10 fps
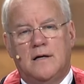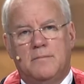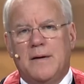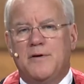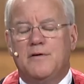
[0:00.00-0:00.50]

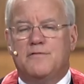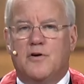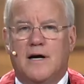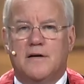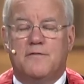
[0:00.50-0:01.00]
Maybe you've
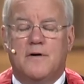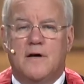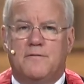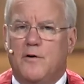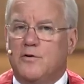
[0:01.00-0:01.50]
tried to f-
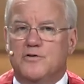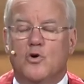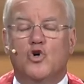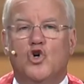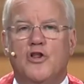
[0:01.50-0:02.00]
focus
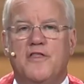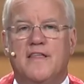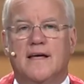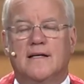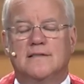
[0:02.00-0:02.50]
on good
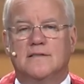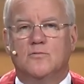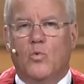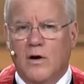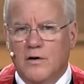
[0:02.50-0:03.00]
things,
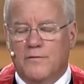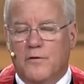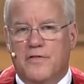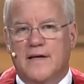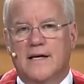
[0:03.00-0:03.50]

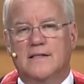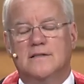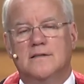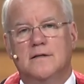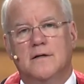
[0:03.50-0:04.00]
wonderful
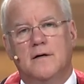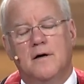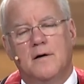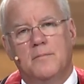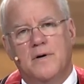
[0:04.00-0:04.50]
things,
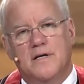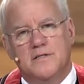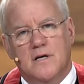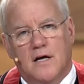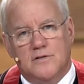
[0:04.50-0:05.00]
but
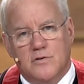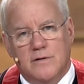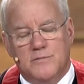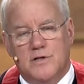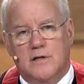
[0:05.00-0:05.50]
it's not
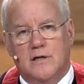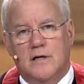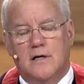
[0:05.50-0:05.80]
Scripture.